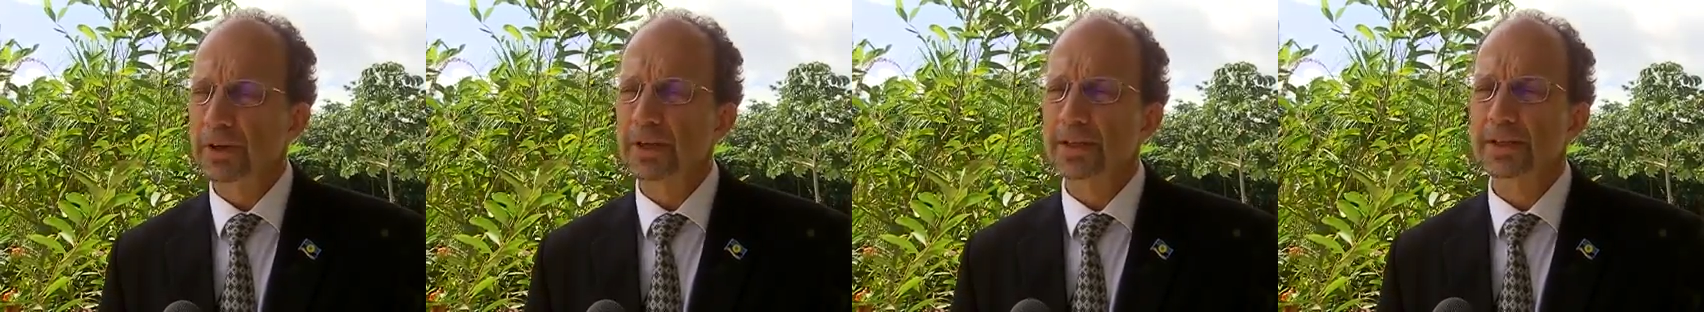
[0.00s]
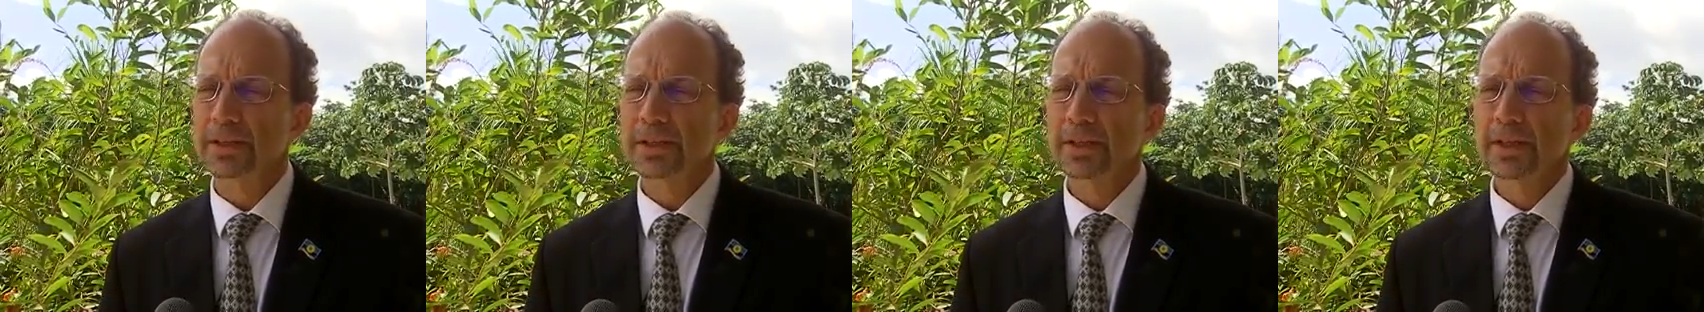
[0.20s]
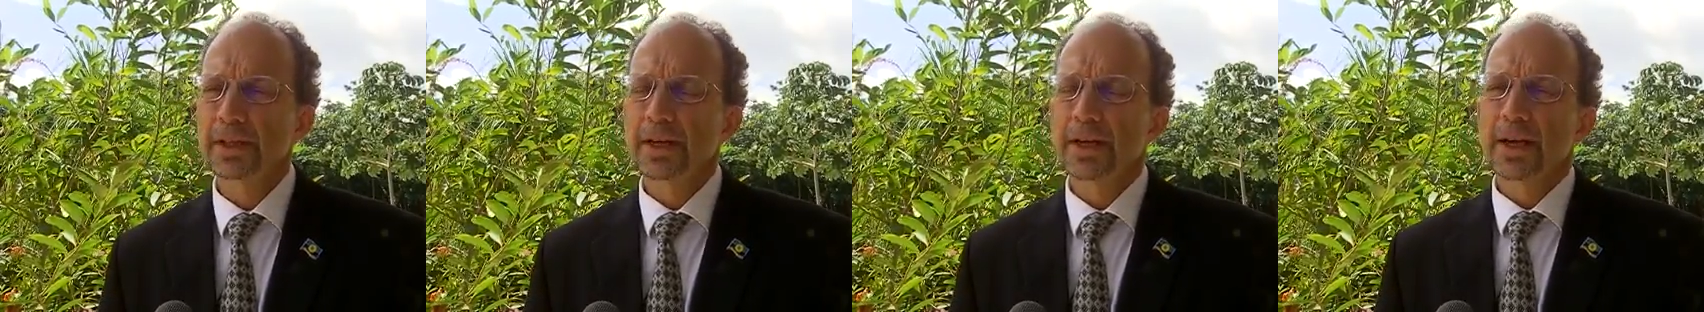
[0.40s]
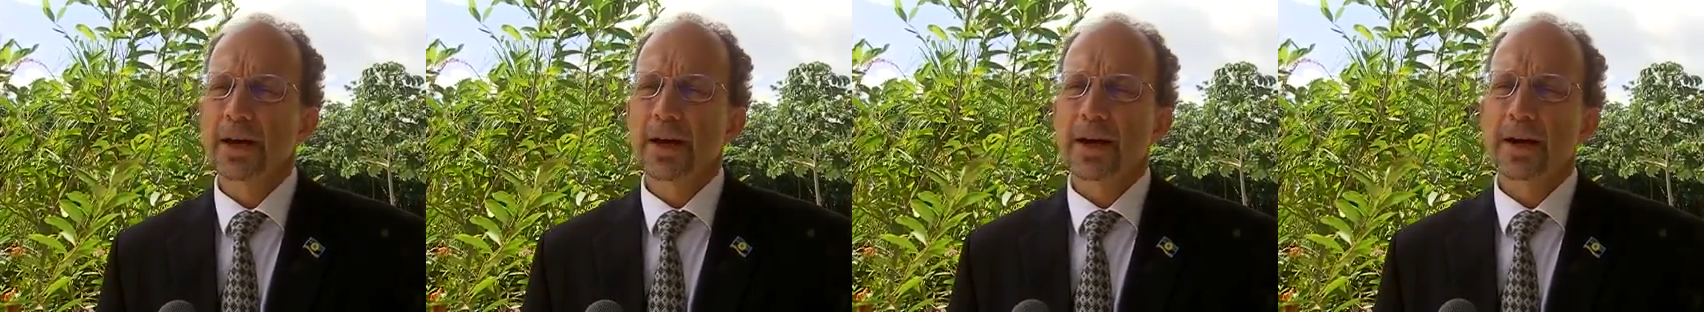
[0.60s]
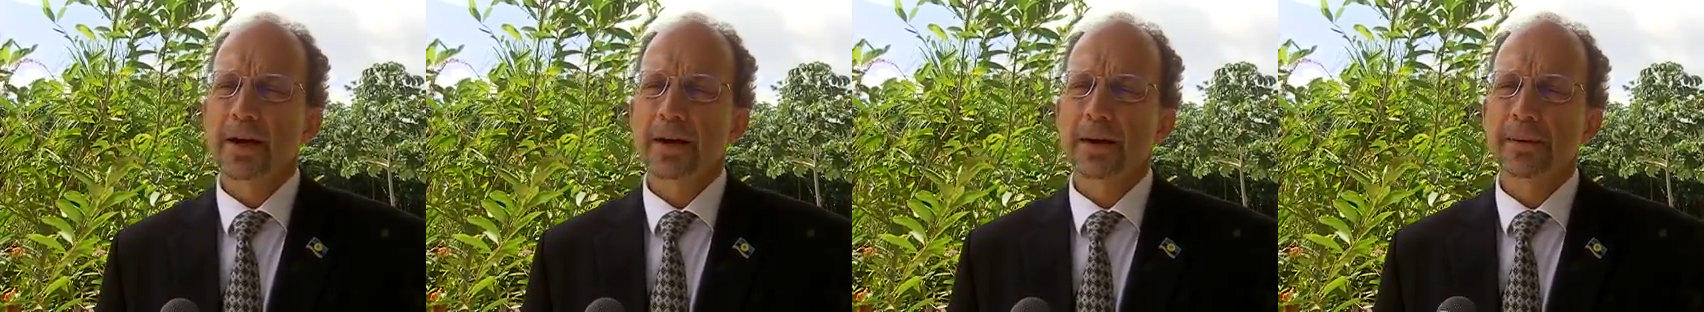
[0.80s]
it.
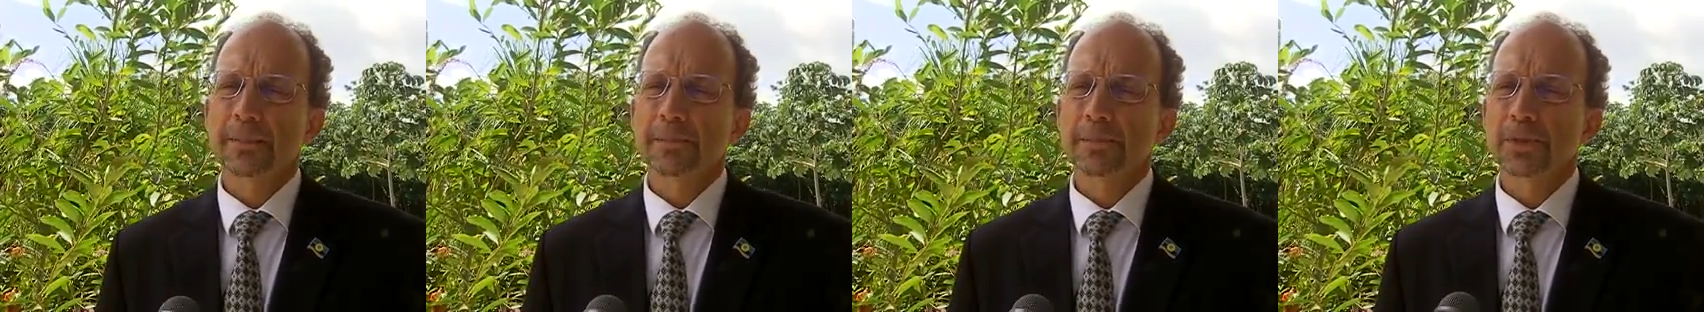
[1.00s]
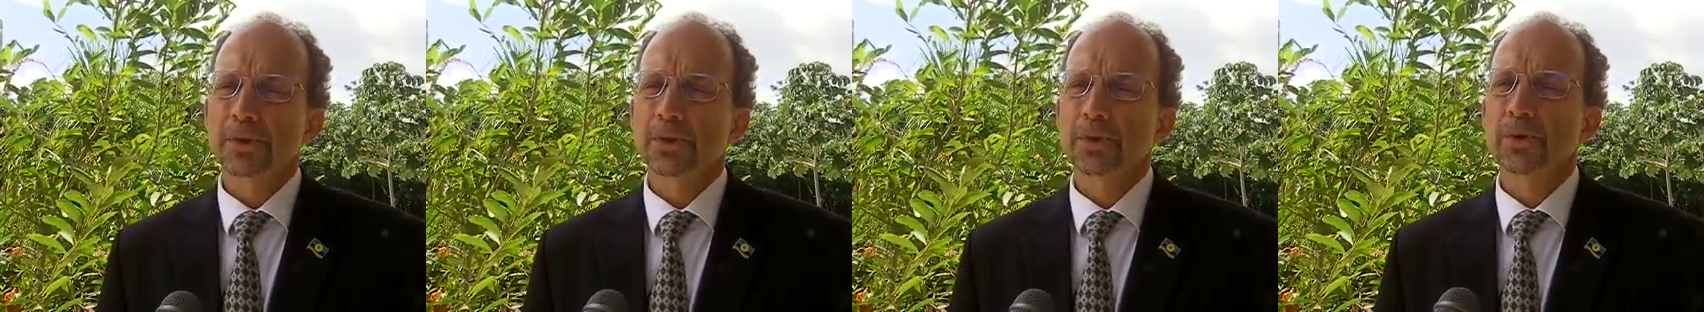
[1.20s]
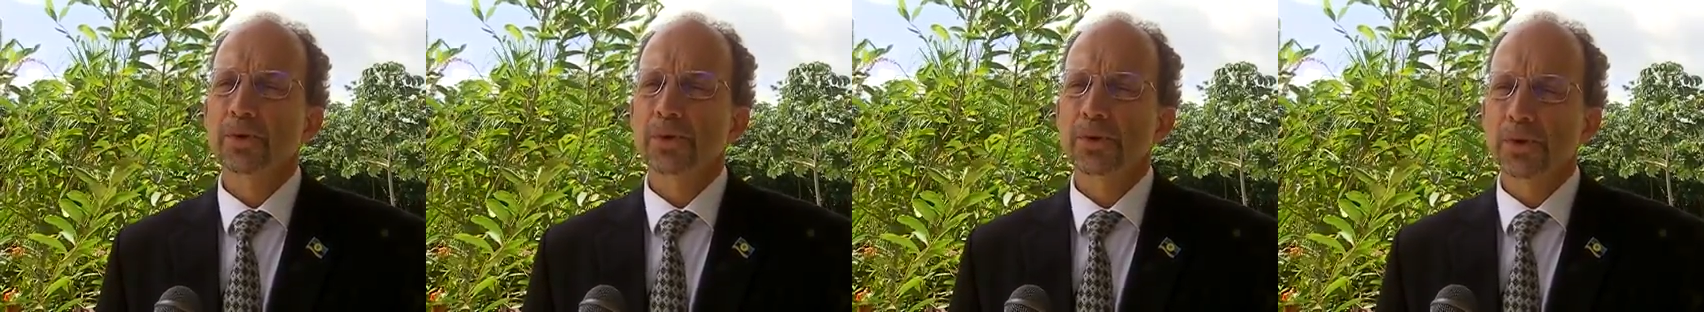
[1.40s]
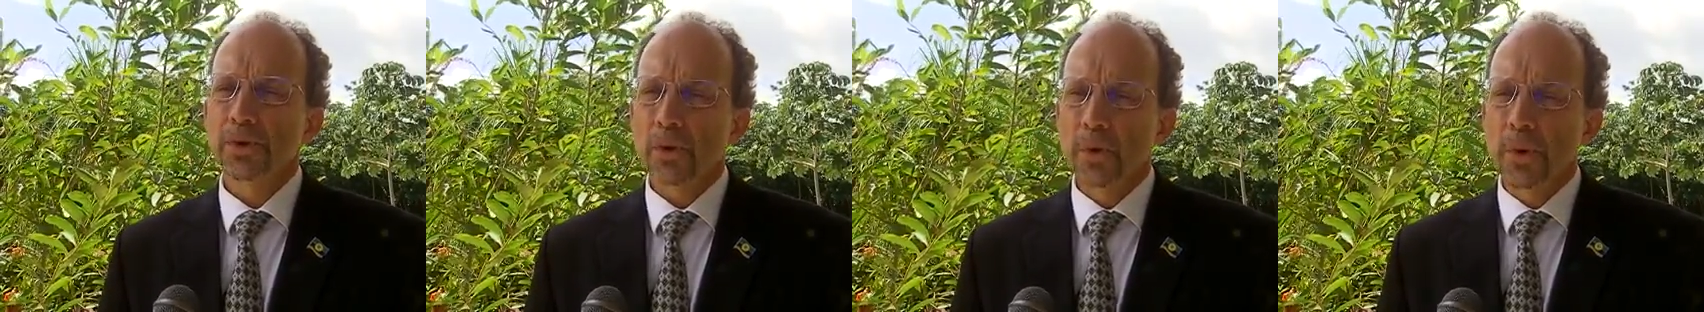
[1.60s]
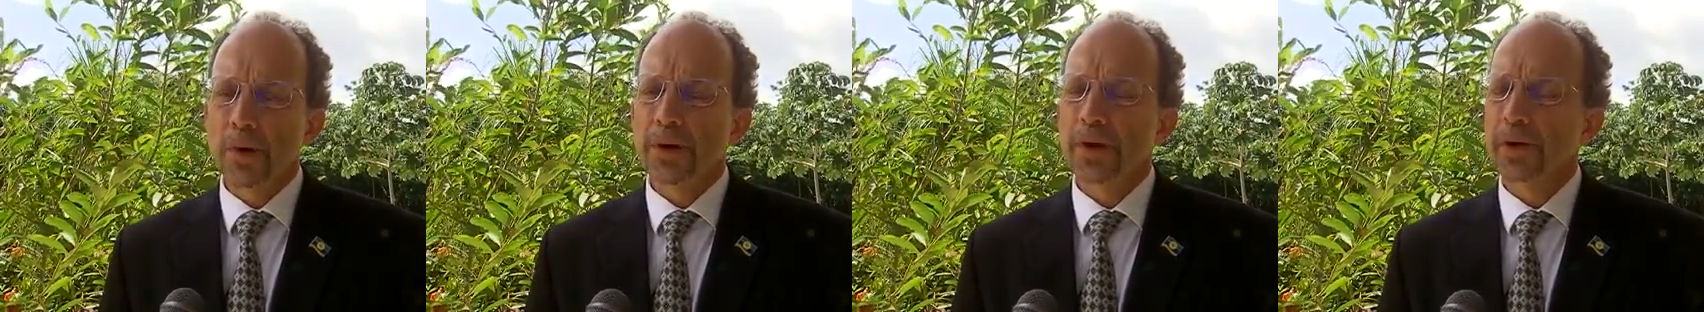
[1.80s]
So
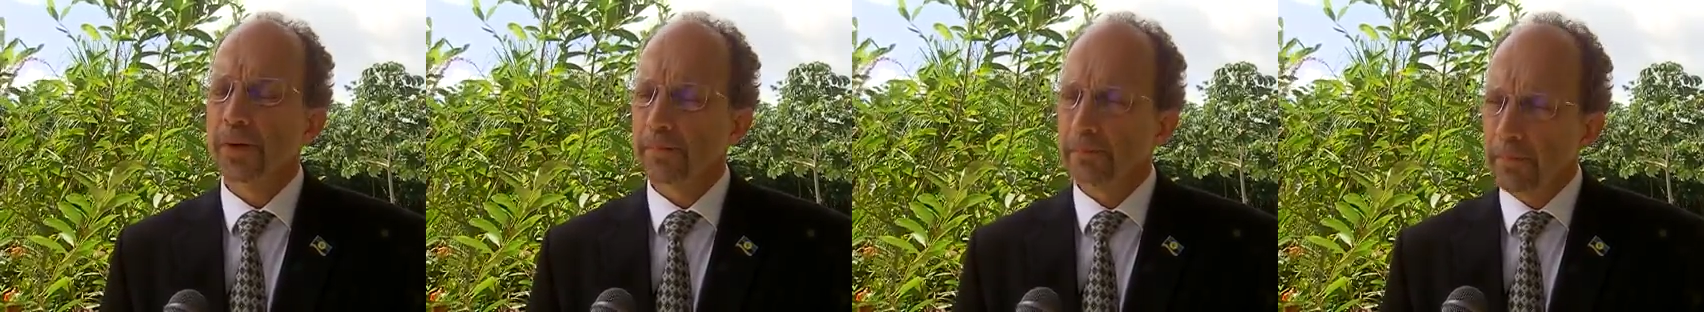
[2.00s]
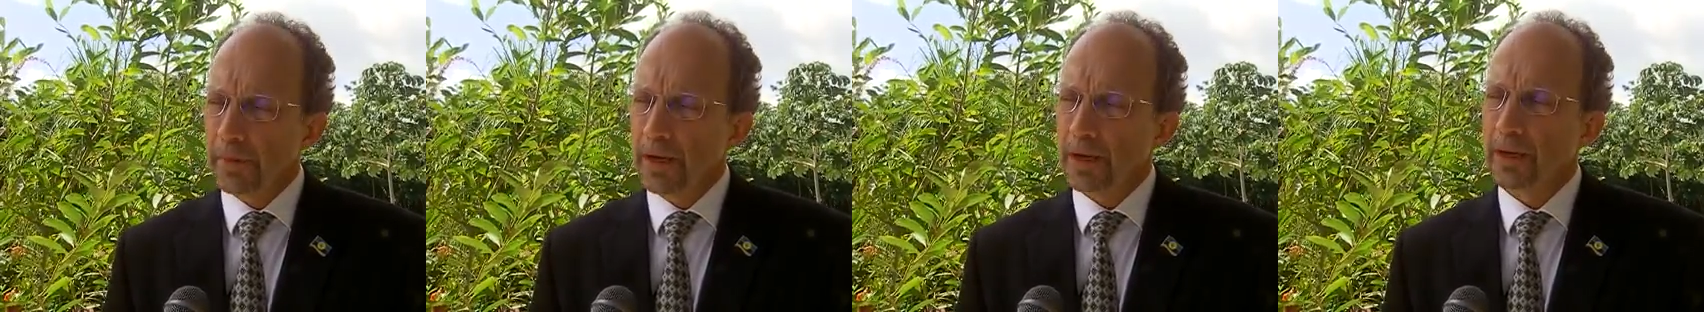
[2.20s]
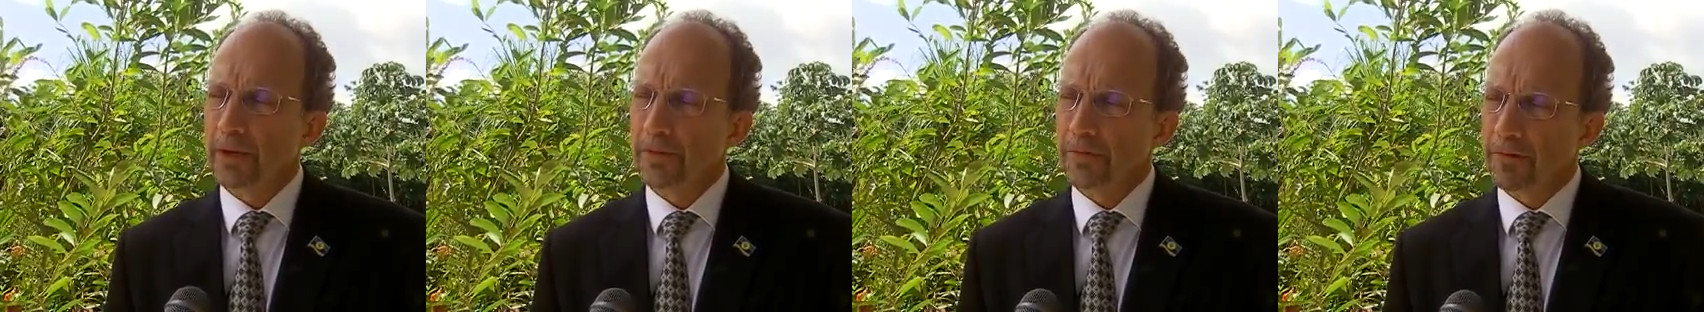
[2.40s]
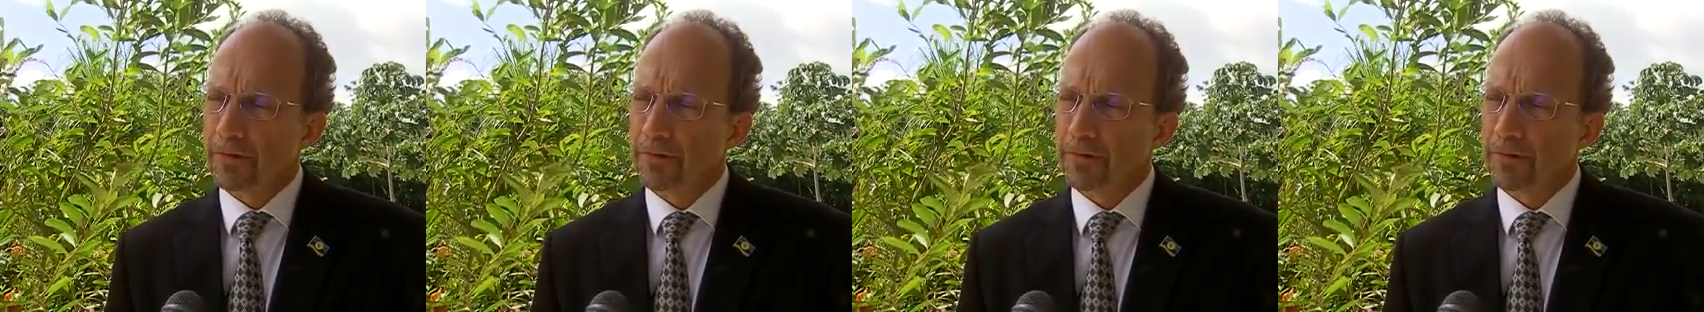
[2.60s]
we're in the middle of